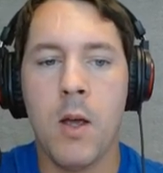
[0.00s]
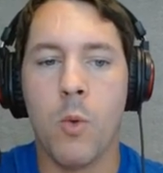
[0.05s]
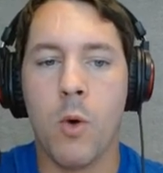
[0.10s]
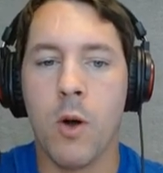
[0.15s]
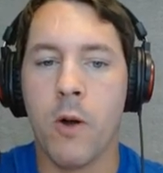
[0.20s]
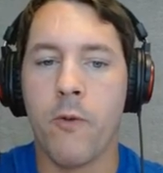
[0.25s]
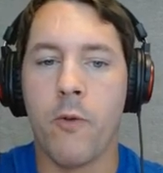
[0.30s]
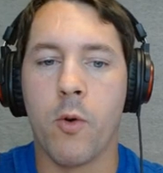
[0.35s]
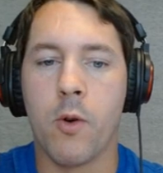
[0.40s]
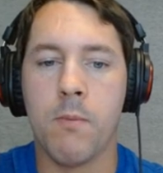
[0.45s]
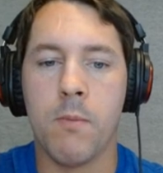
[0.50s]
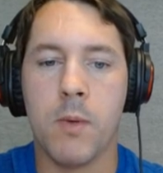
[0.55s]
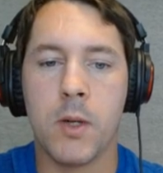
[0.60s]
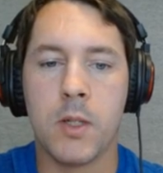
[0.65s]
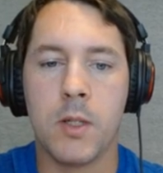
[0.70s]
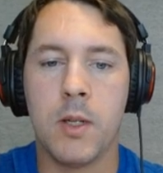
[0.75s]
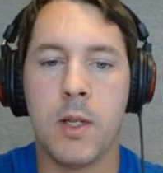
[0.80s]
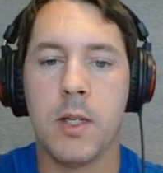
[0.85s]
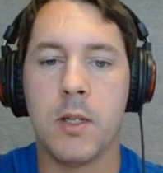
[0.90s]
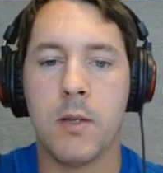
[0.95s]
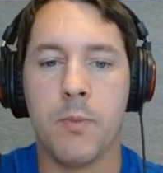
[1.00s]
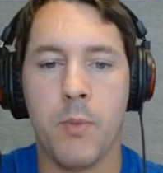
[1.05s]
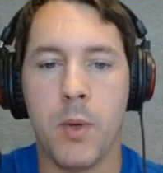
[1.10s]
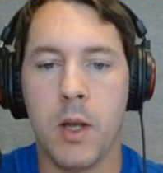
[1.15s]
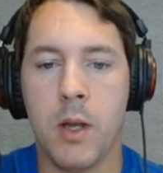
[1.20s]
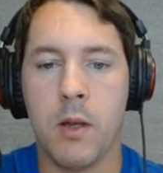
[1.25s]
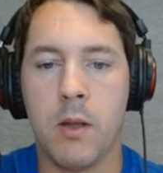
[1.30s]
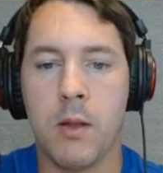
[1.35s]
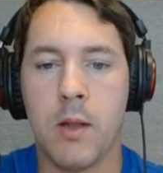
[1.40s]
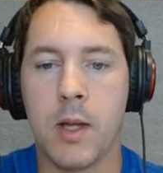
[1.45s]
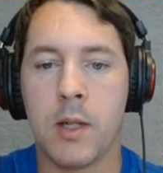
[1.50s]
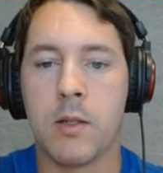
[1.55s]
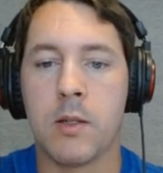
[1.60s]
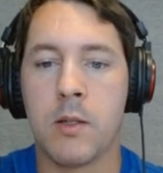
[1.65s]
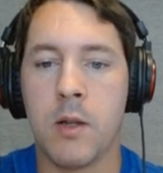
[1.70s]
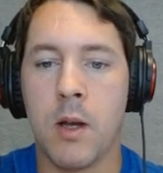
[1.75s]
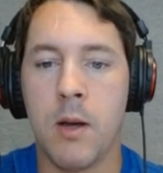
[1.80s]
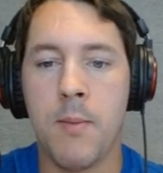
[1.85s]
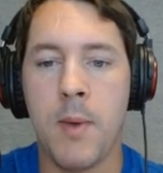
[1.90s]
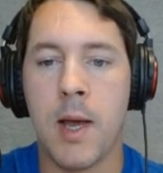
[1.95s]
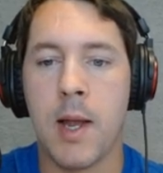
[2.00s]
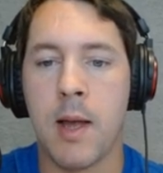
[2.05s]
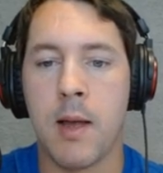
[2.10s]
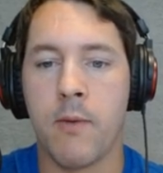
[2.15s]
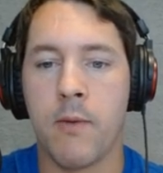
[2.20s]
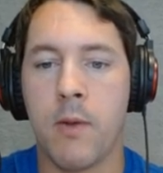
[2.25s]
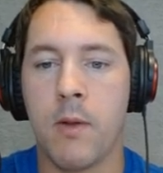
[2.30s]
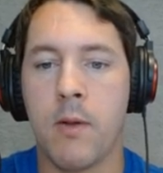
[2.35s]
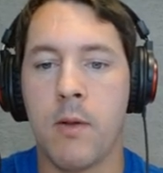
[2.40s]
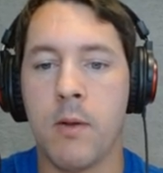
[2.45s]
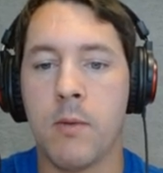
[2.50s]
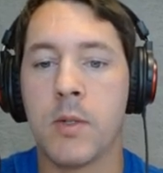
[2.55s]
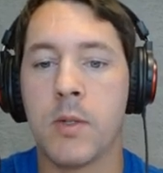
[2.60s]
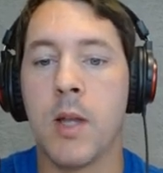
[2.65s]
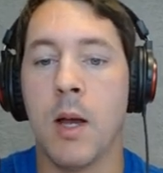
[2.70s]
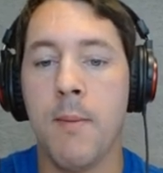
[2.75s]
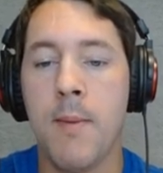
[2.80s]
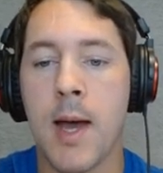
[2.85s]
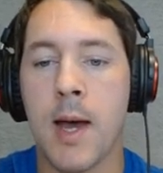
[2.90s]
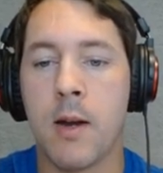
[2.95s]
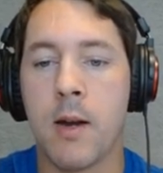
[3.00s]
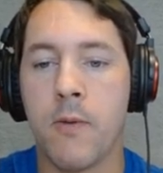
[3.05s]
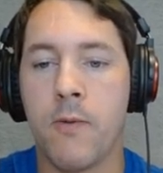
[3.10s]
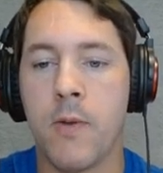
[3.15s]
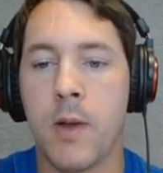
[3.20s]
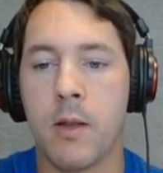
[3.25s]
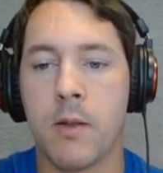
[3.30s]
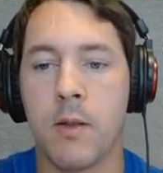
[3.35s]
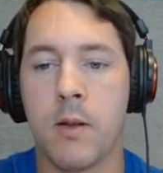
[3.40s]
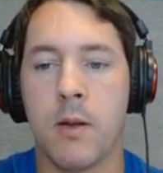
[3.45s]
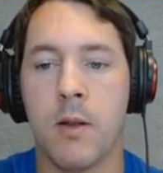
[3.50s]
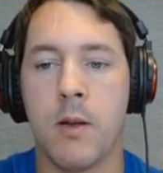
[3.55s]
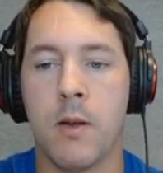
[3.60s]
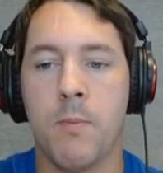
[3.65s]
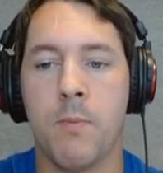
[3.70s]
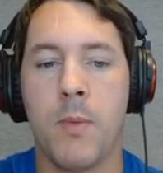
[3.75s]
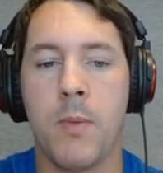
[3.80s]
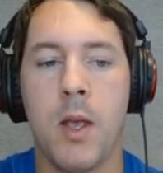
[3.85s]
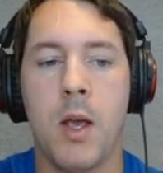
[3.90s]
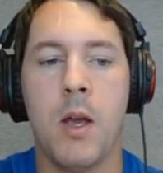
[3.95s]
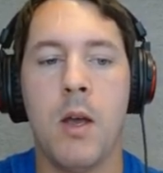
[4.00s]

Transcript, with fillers: Wherefore it must needs be that some had faith in him,